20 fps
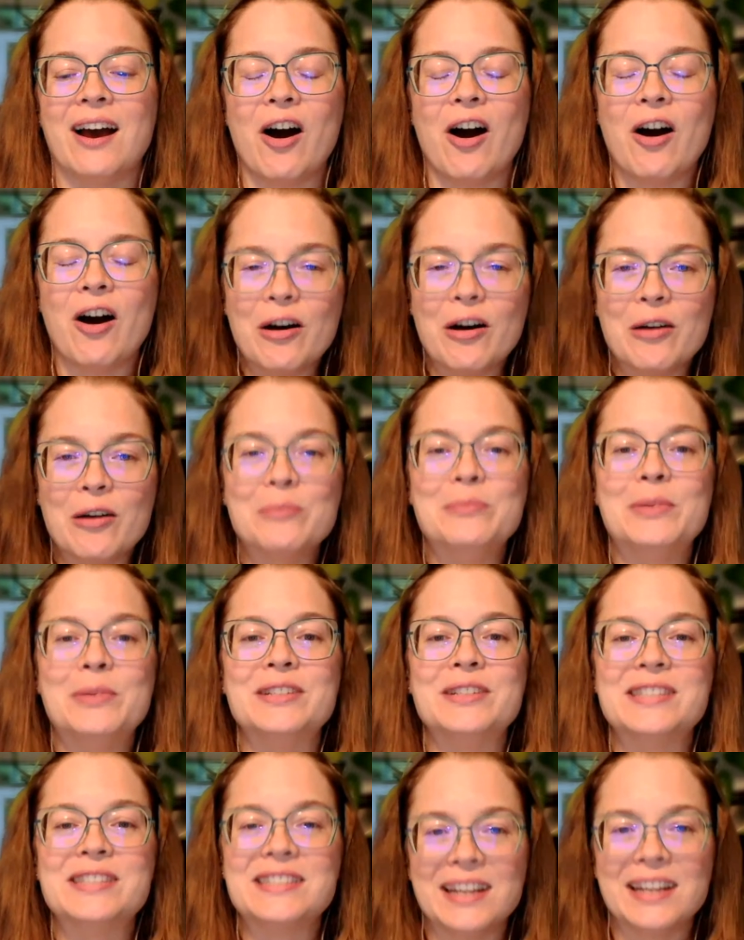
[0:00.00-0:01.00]

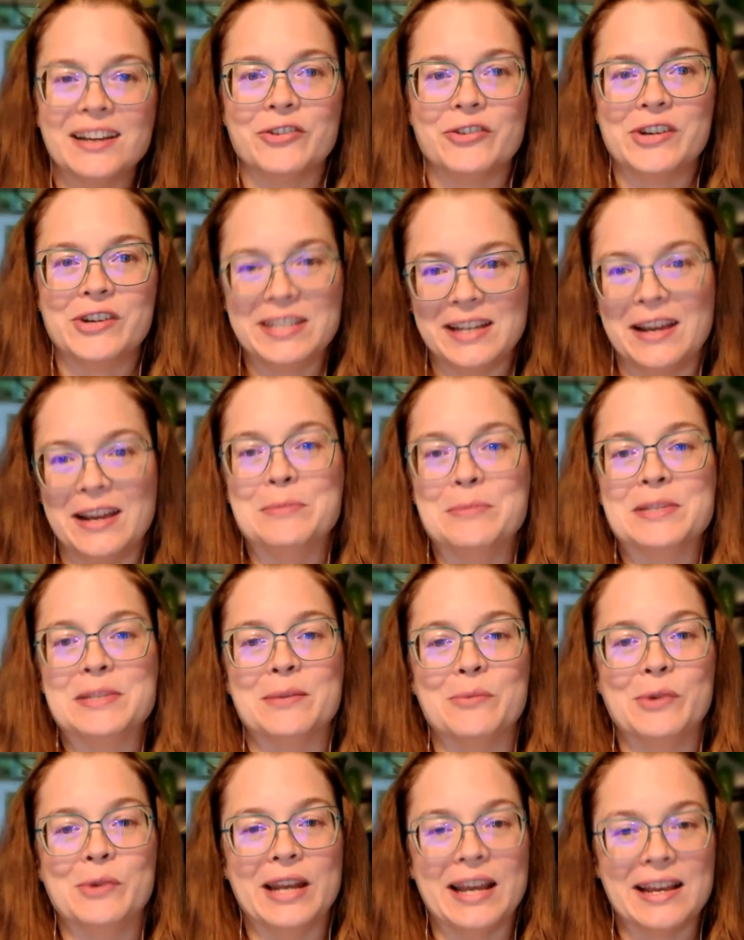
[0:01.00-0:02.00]
Almost every time
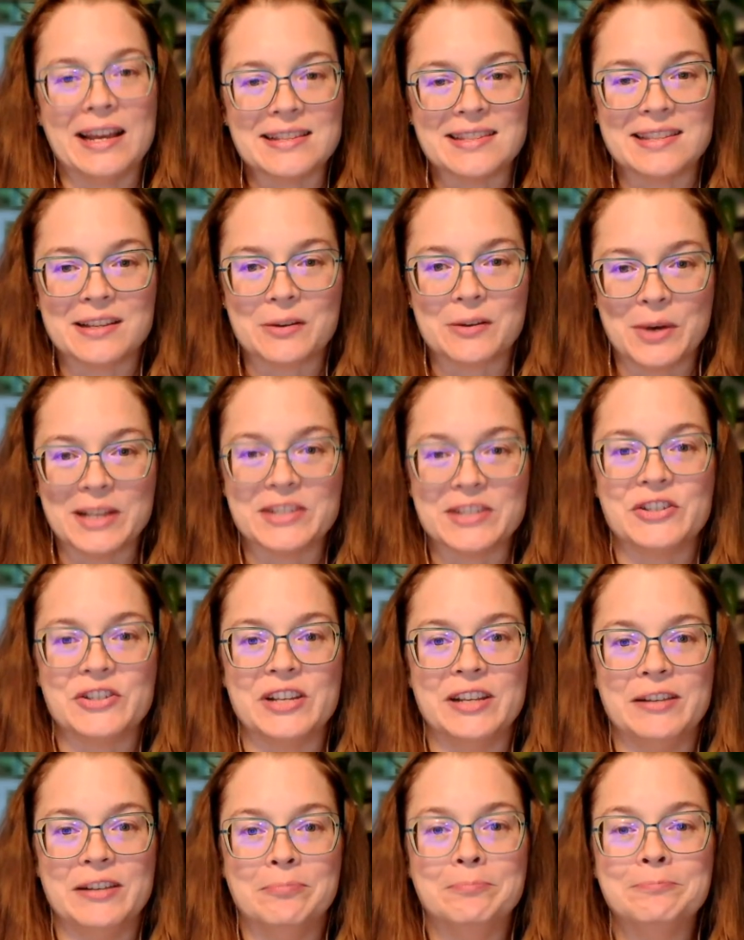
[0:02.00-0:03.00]
someone asks the
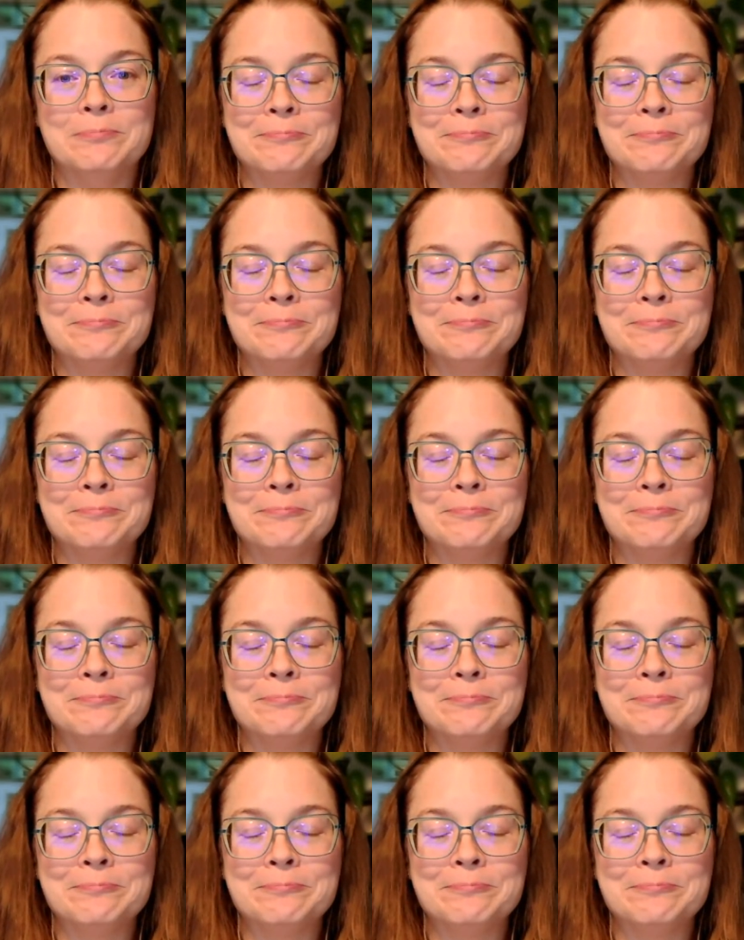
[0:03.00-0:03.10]
question,